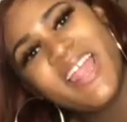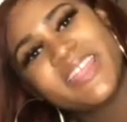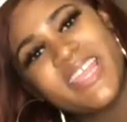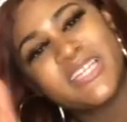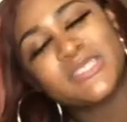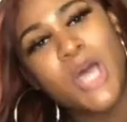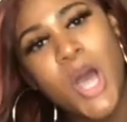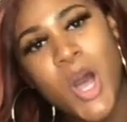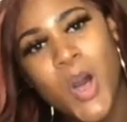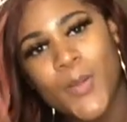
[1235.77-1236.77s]
There's
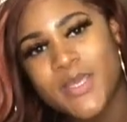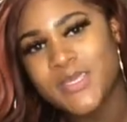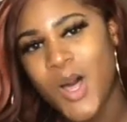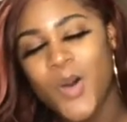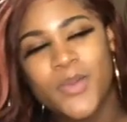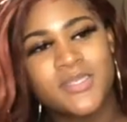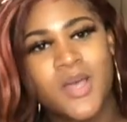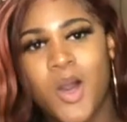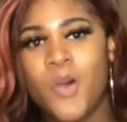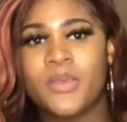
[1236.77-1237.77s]
always
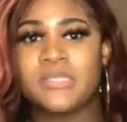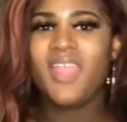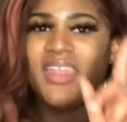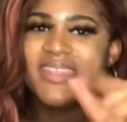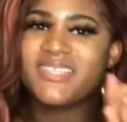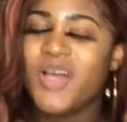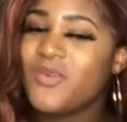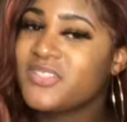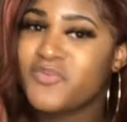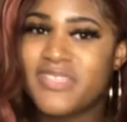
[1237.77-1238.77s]

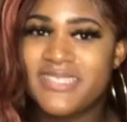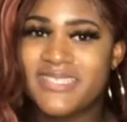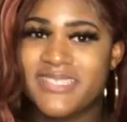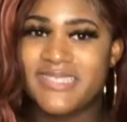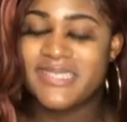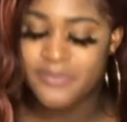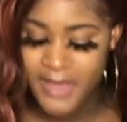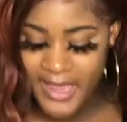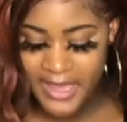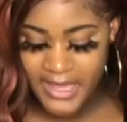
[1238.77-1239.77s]
a reason to
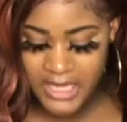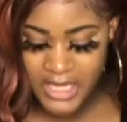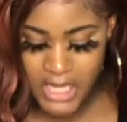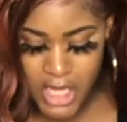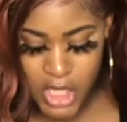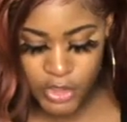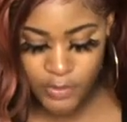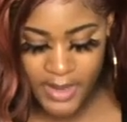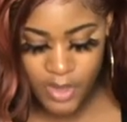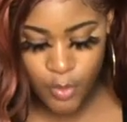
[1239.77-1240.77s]
smile no
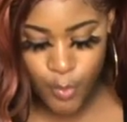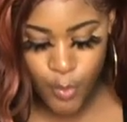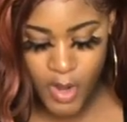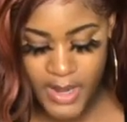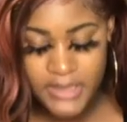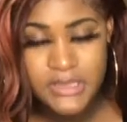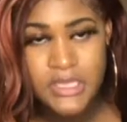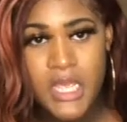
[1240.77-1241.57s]
matter what.